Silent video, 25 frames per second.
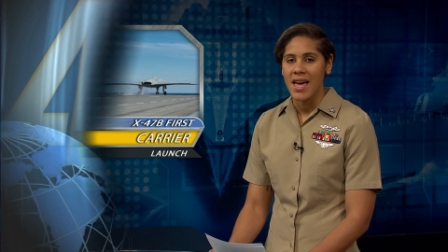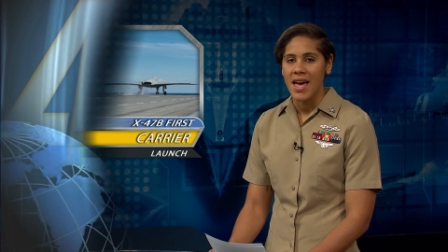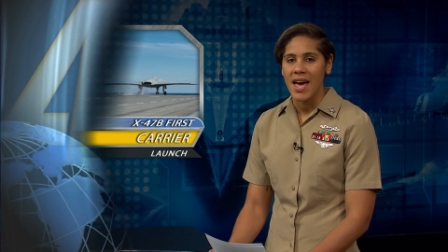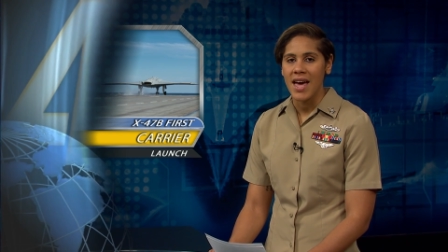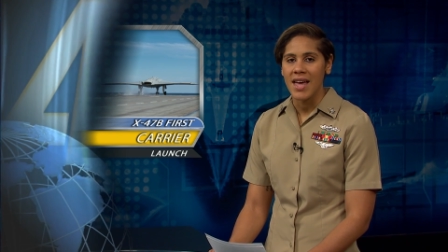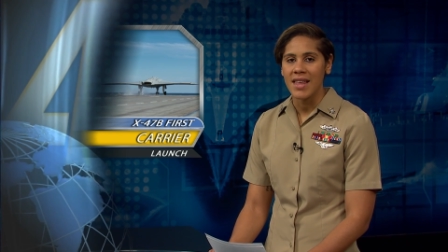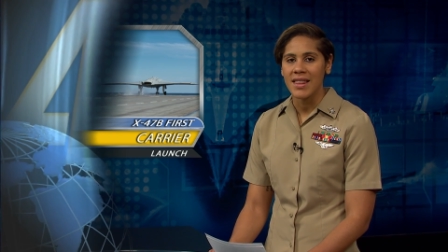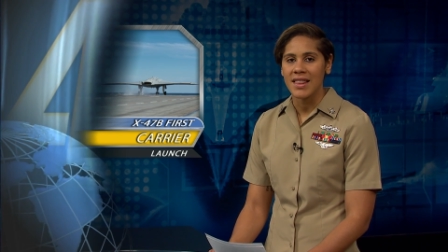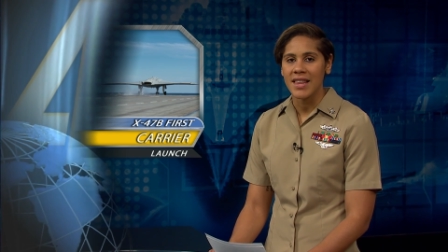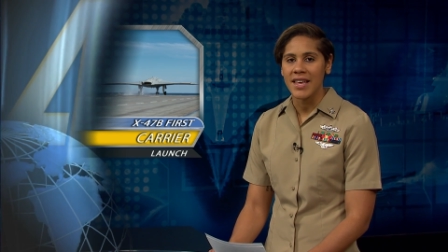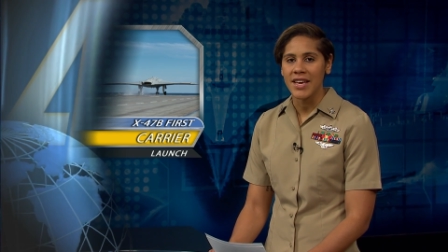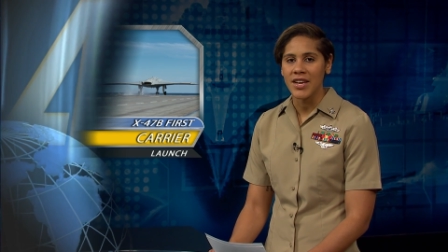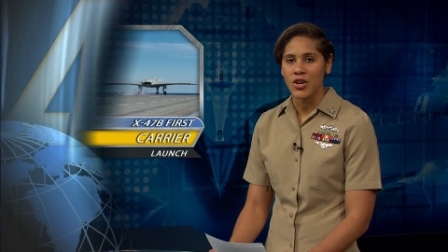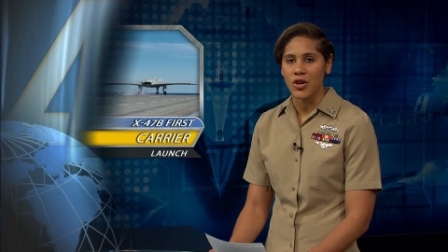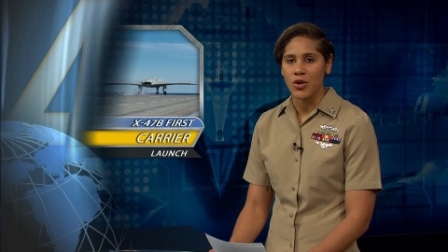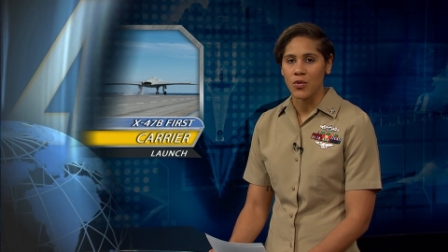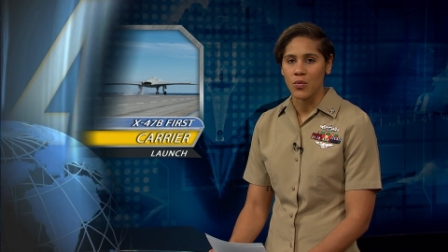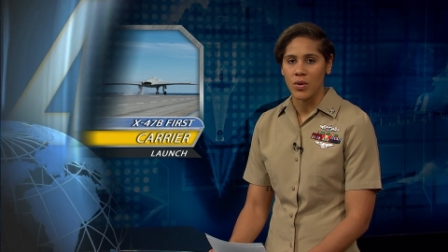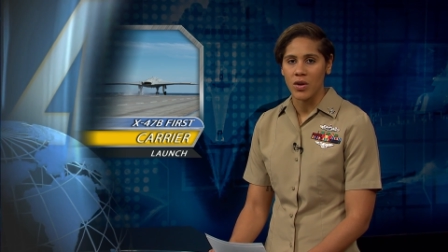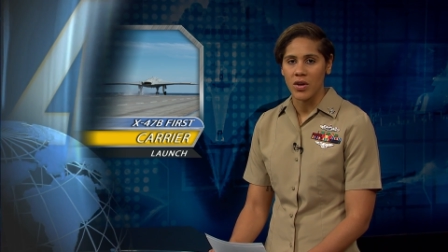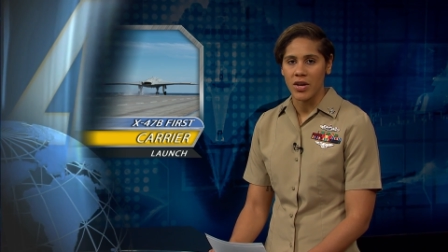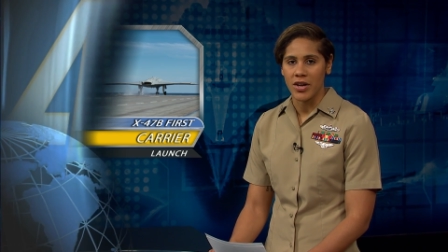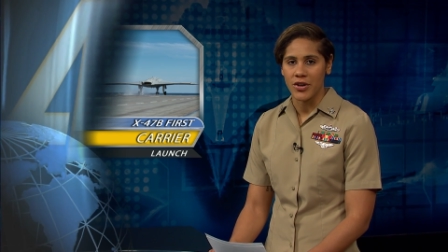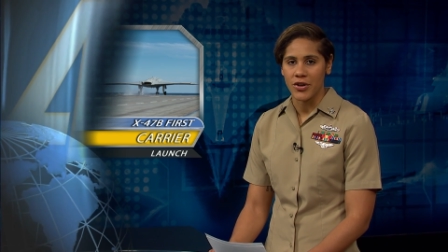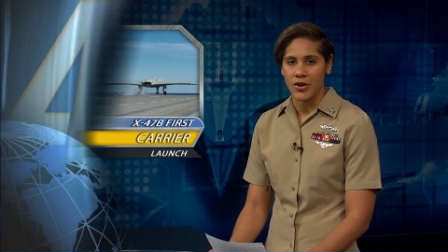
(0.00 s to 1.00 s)
and later
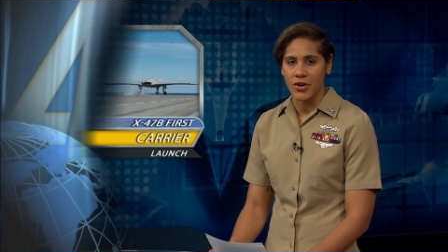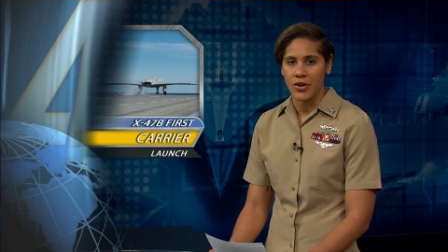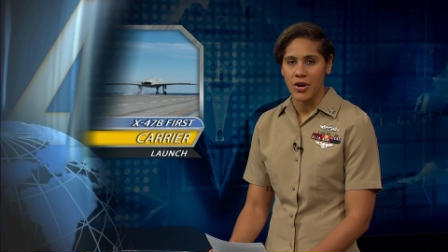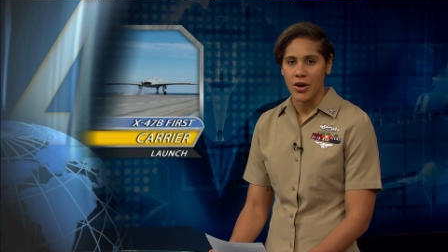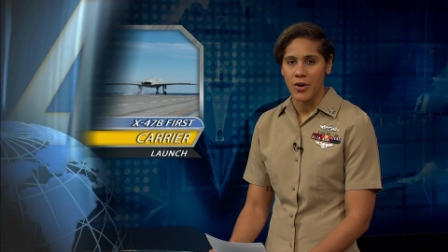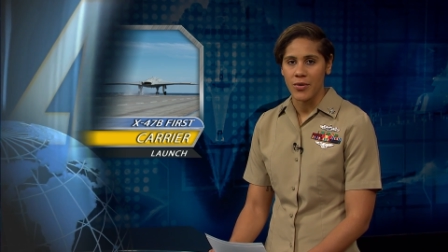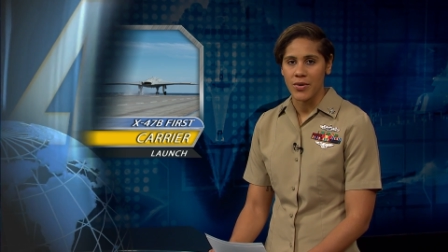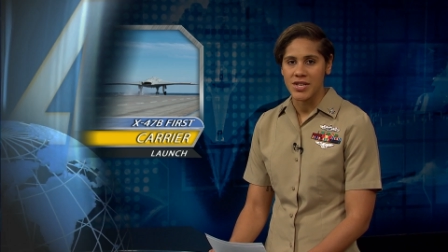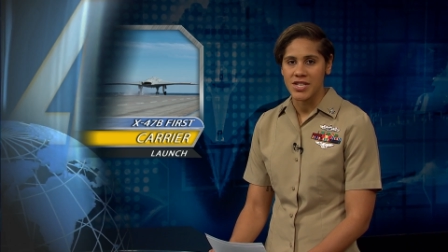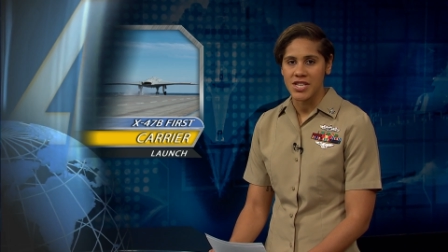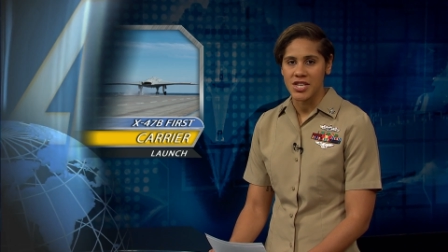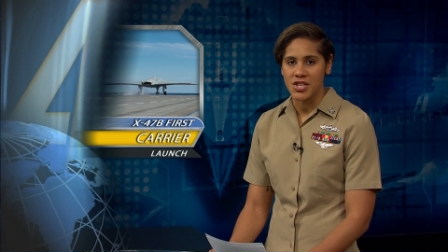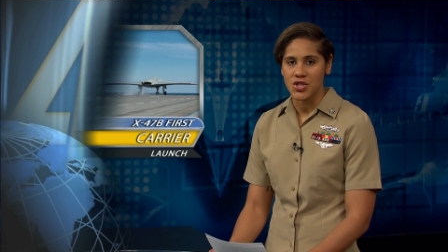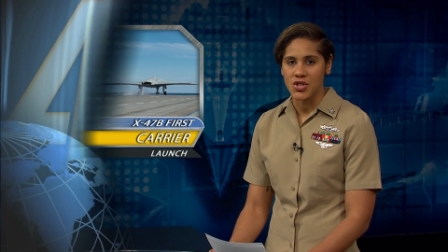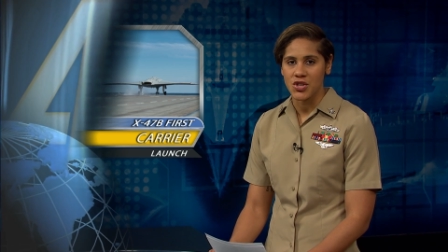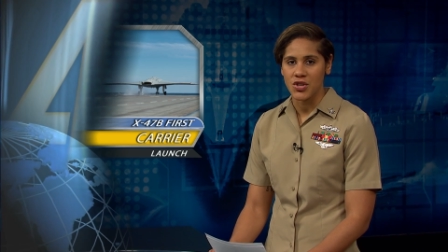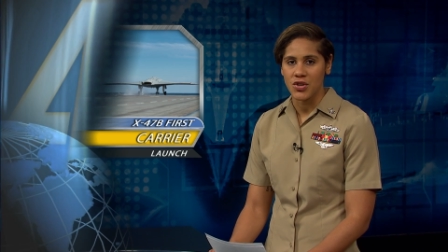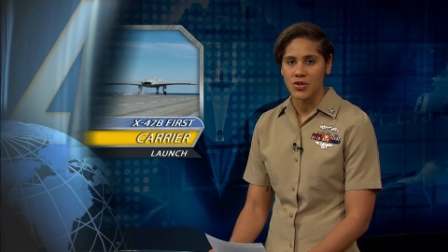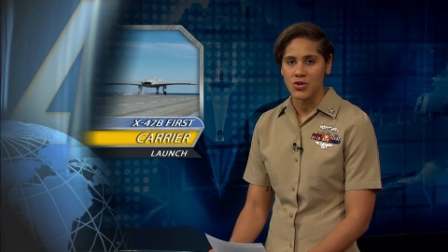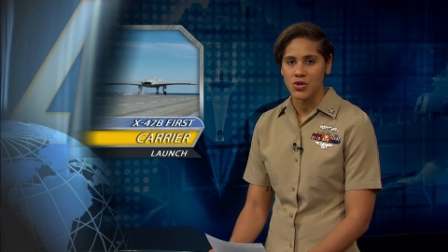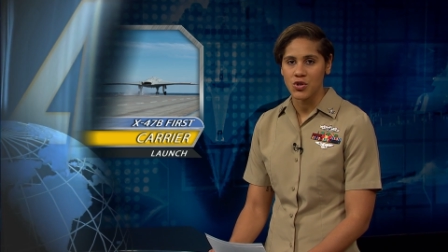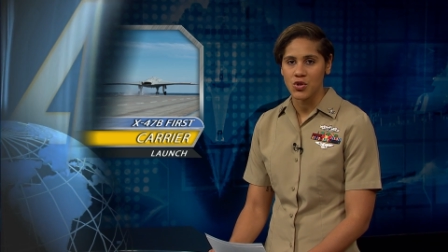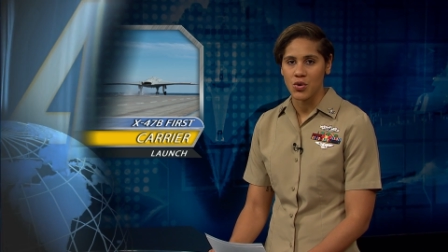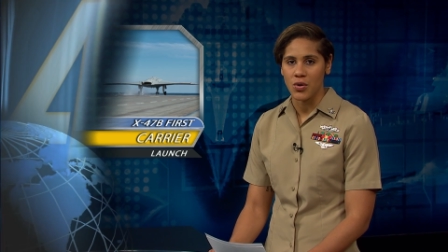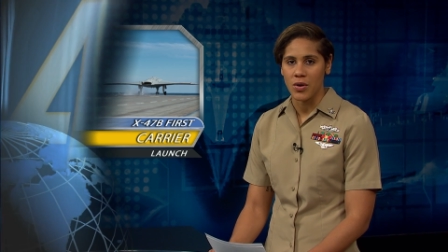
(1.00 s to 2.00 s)
will undergo
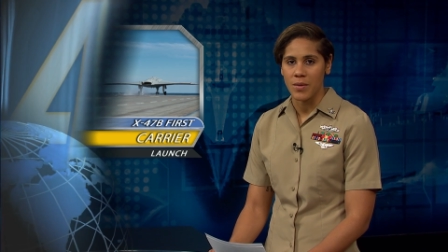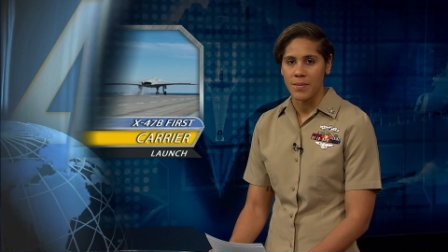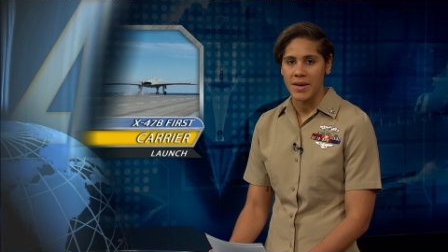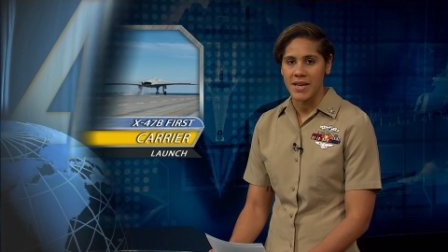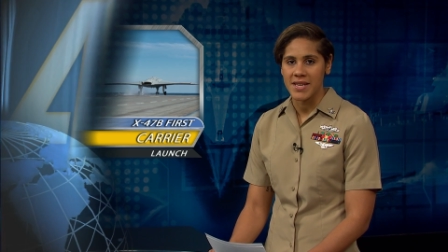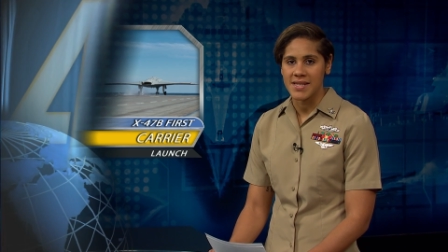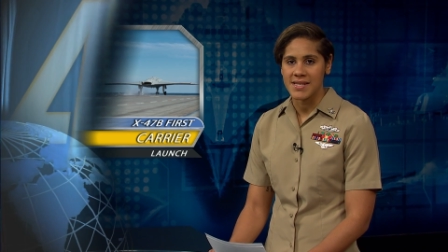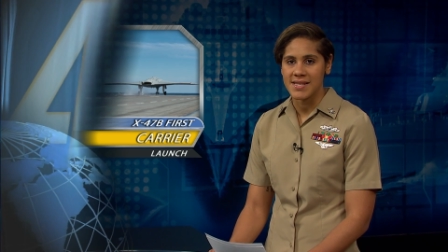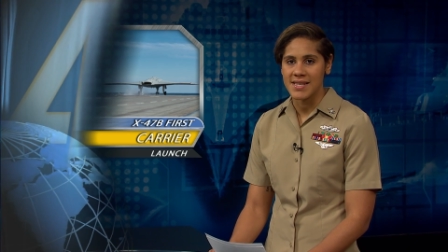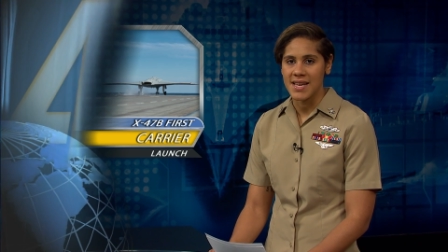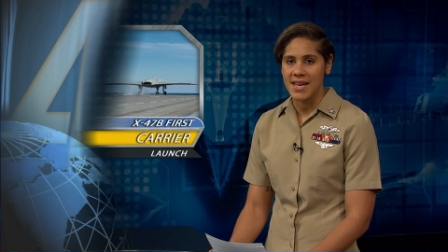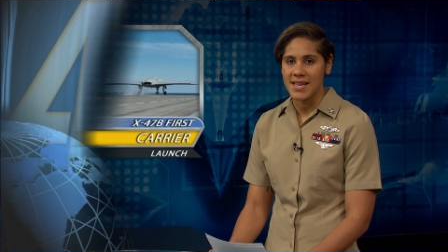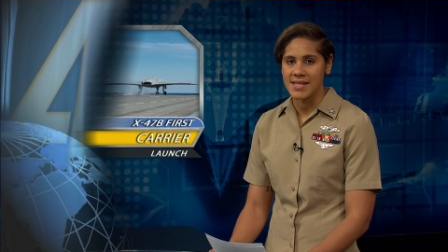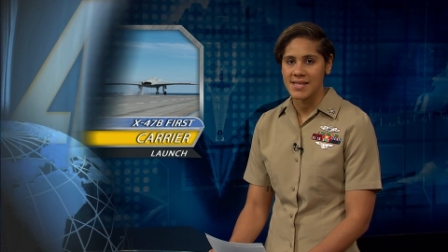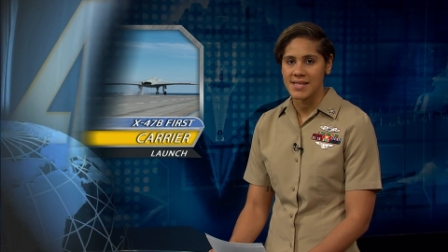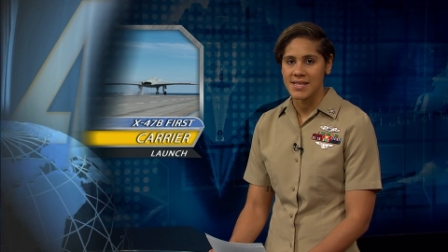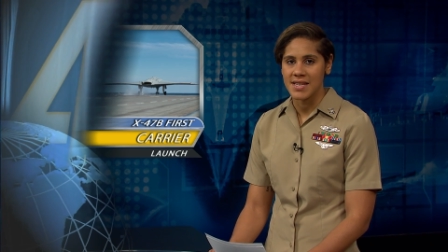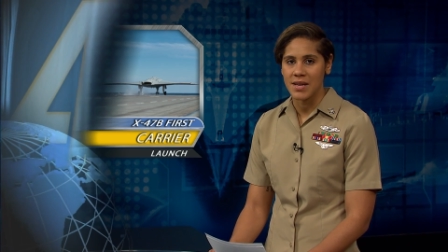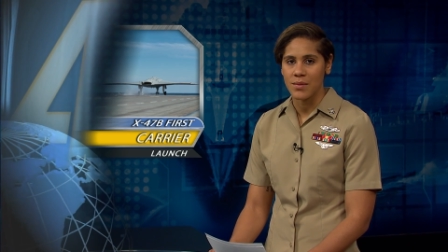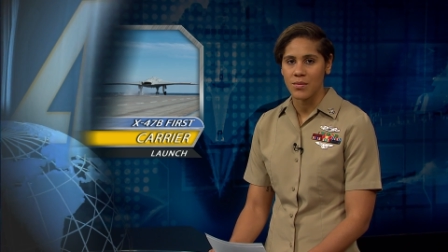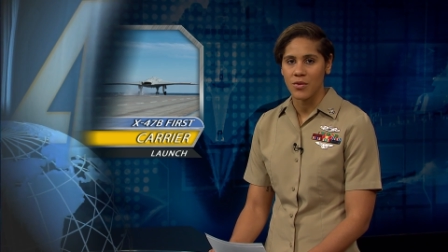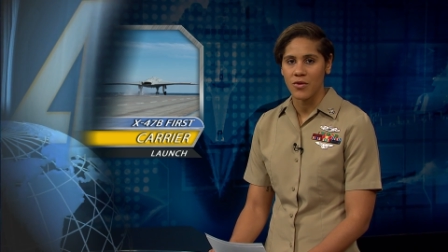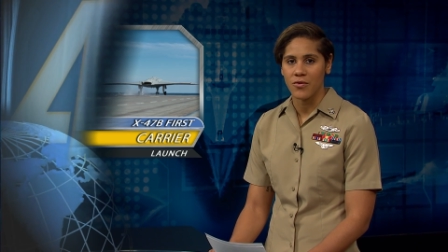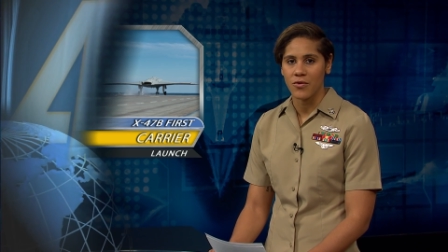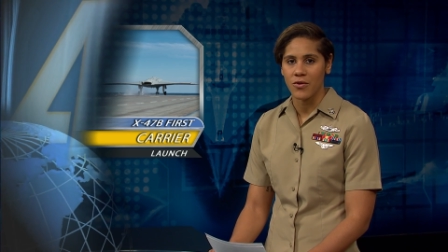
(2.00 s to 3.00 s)
additional shore-based
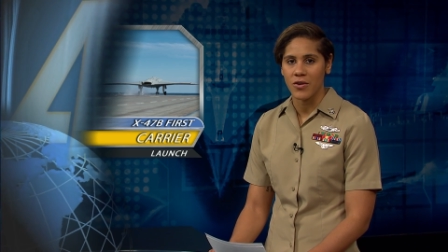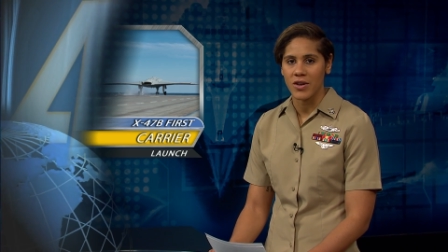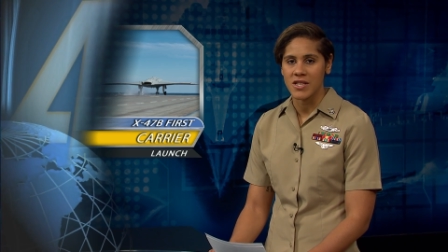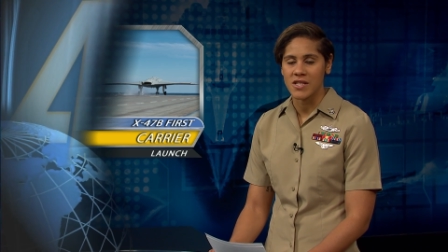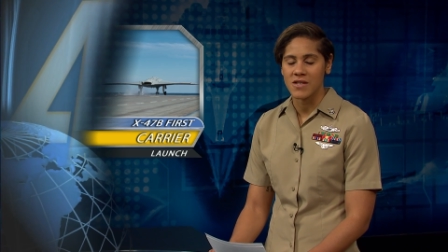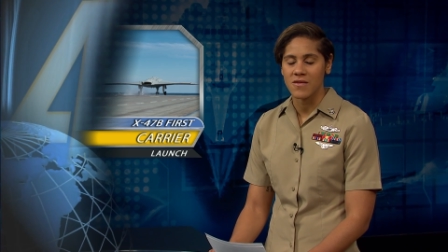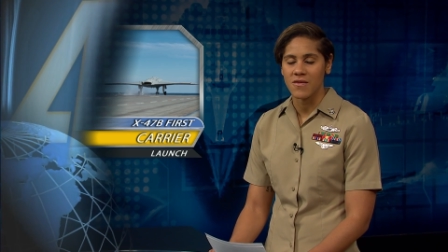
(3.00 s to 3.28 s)
testing before its